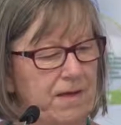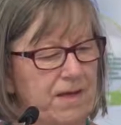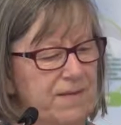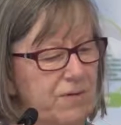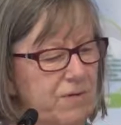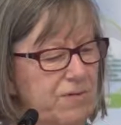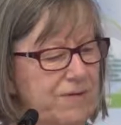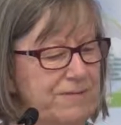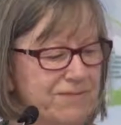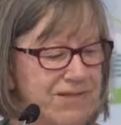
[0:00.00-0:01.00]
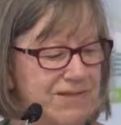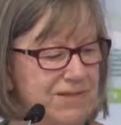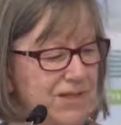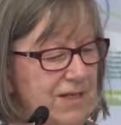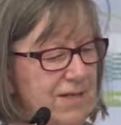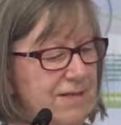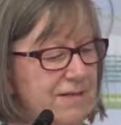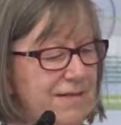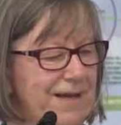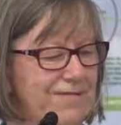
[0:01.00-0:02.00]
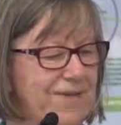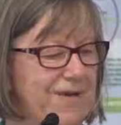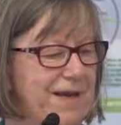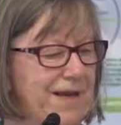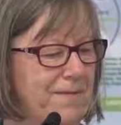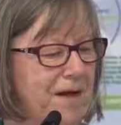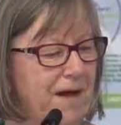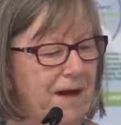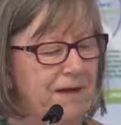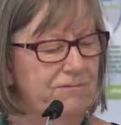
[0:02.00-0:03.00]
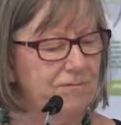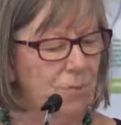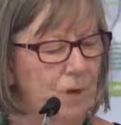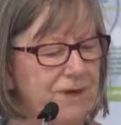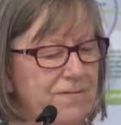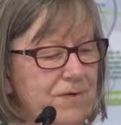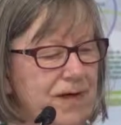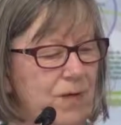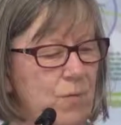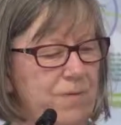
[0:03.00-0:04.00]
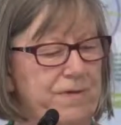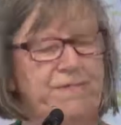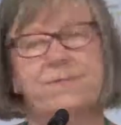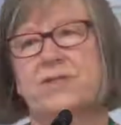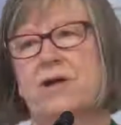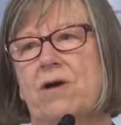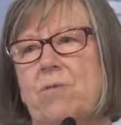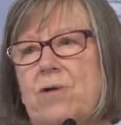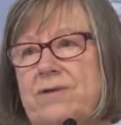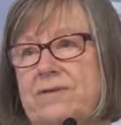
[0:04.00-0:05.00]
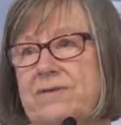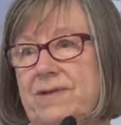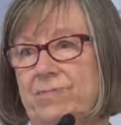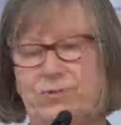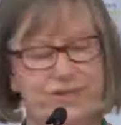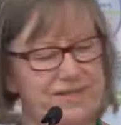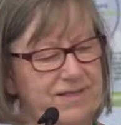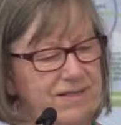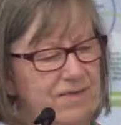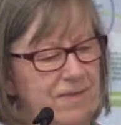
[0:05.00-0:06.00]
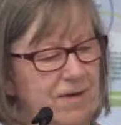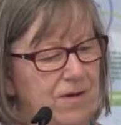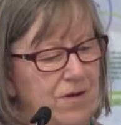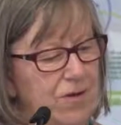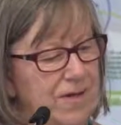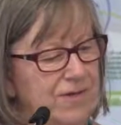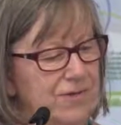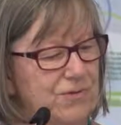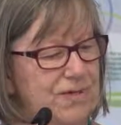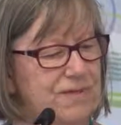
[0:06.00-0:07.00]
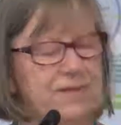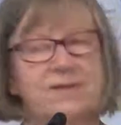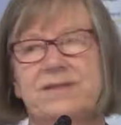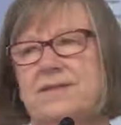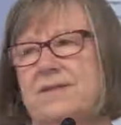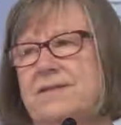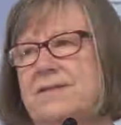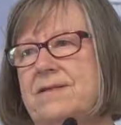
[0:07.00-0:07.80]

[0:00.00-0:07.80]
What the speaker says: In more recent years, I have to thank a wonderful young woman from Taiwan, a Buddhist, whom I taught at St Ursula's